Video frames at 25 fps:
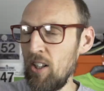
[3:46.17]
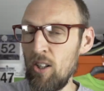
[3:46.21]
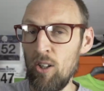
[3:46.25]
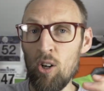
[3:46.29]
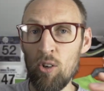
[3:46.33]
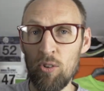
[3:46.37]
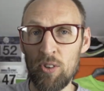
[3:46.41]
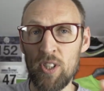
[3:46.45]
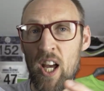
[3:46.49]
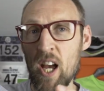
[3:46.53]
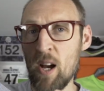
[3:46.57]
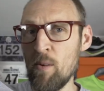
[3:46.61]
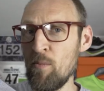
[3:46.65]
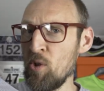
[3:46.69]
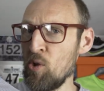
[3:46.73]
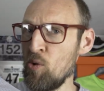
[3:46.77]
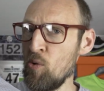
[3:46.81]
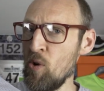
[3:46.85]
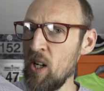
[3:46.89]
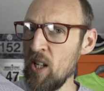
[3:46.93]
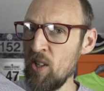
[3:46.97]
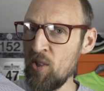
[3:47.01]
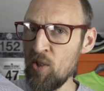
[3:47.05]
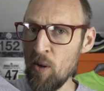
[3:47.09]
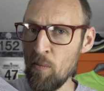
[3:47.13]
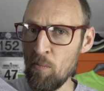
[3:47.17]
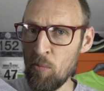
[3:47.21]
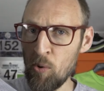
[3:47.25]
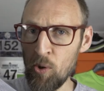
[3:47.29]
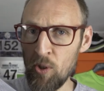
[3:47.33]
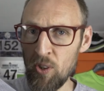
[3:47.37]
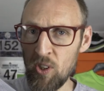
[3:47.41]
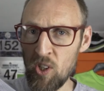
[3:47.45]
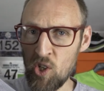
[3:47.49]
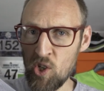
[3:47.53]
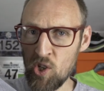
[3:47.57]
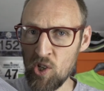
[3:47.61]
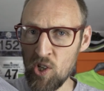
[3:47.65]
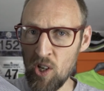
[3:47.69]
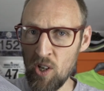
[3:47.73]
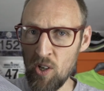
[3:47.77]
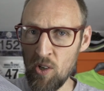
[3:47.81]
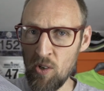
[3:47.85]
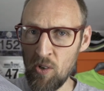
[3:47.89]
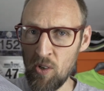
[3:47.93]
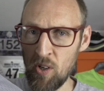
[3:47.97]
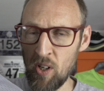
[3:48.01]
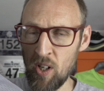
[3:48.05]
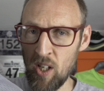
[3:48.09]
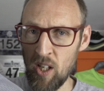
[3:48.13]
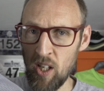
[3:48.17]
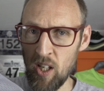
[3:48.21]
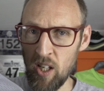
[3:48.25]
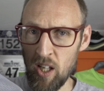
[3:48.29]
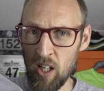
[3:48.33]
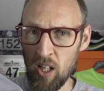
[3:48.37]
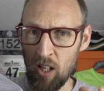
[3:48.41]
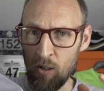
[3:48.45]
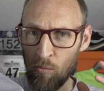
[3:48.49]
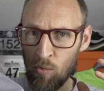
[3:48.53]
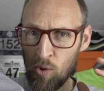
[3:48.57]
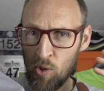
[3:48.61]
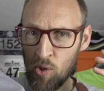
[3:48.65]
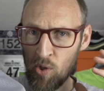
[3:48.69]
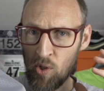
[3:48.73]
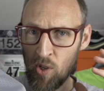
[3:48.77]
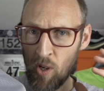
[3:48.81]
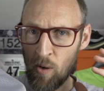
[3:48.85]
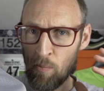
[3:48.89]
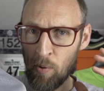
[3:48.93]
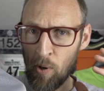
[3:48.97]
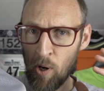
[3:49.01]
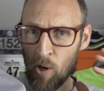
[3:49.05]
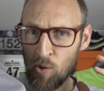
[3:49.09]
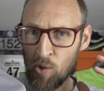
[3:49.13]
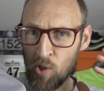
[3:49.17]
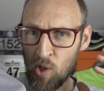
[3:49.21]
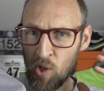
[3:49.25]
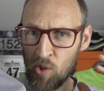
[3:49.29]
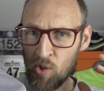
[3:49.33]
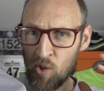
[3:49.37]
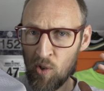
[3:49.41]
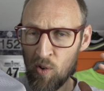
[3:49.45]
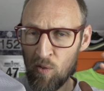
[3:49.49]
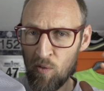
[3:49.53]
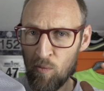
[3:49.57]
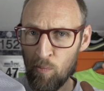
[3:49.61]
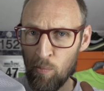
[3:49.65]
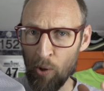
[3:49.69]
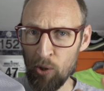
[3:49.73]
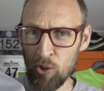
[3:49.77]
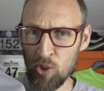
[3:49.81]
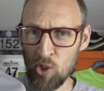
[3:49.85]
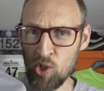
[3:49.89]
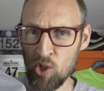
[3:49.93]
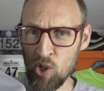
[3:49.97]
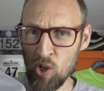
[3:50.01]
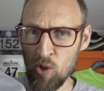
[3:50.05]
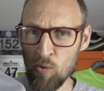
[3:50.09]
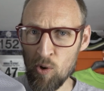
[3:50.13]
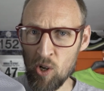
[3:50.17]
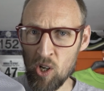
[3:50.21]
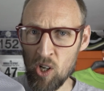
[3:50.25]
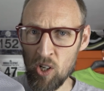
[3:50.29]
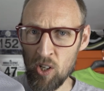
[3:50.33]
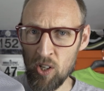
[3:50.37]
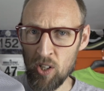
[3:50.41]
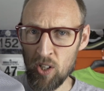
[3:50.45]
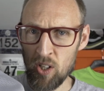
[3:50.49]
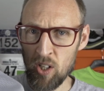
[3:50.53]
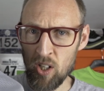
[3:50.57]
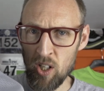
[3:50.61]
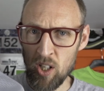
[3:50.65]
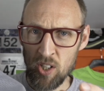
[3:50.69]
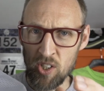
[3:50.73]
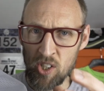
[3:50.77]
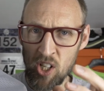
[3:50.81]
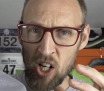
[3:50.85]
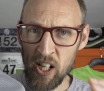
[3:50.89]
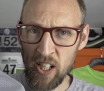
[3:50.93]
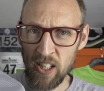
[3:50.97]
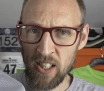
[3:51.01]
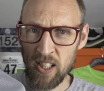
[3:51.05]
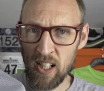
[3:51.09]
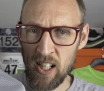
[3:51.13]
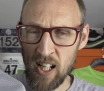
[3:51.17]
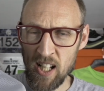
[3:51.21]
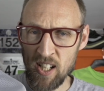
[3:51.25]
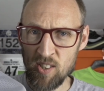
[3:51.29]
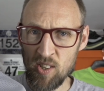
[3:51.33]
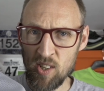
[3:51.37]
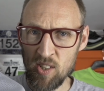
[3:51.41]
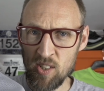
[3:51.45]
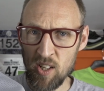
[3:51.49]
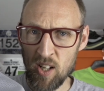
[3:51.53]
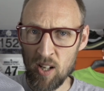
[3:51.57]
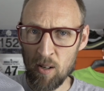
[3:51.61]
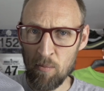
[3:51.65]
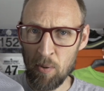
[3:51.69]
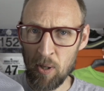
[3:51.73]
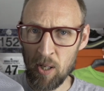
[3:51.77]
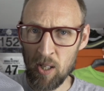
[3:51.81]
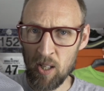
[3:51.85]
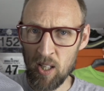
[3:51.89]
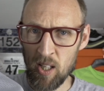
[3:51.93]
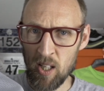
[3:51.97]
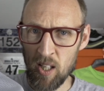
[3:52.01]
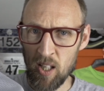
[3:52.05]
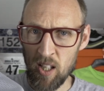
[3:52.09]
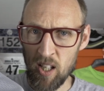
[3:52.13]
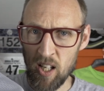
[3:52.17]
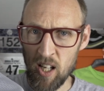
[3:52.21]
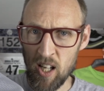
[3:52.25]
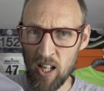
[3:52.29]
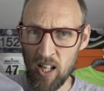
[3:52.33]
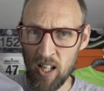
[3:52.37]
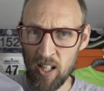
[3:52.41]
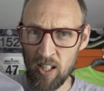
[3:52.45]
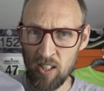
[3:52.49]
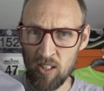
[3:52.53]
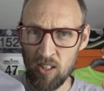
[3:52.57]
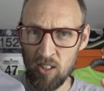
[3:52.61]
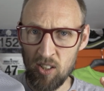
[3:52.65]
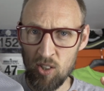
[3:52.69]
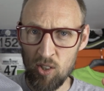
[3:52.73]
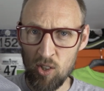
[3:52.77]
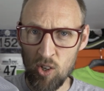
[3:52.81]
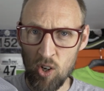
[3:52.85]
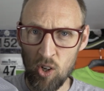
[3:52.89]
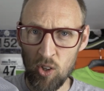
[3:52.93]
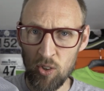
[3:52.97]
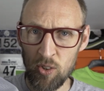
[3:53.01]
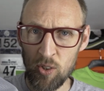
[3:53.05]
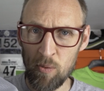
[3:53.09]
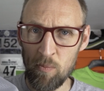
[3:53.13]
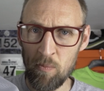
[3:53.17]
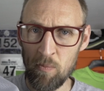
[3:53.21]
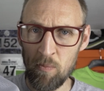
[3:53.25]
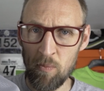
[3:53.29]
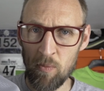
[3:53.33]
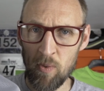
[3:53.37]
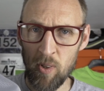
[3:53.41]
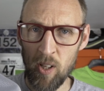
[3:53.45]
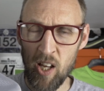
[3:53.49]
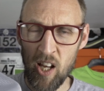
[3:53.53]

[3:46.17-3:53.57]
Lockdown was really simple in this shoe. It was a process of put the shoe on, tighten the laces up, and knot them.